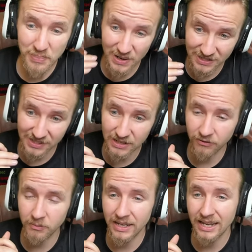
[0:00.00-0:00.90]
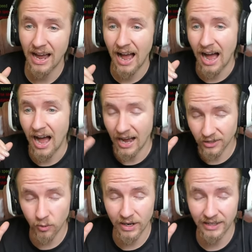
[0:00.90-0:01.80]
personally for me, I'd
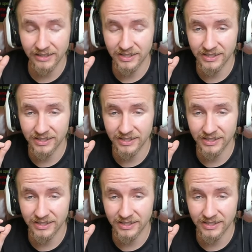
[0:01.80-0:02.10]
quite like to